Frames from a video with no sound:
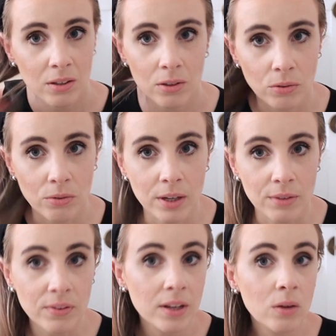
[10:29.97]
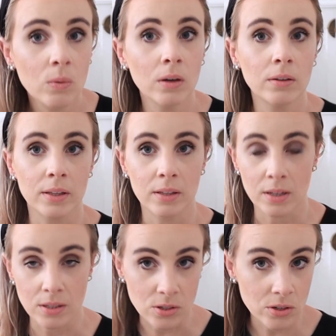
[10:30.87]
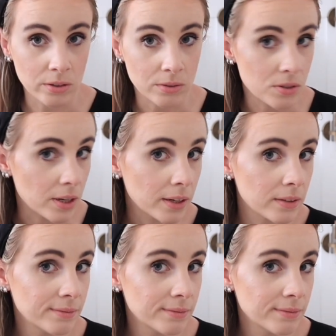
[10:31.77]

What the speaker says: not really feeling well and then need to struggle to, like,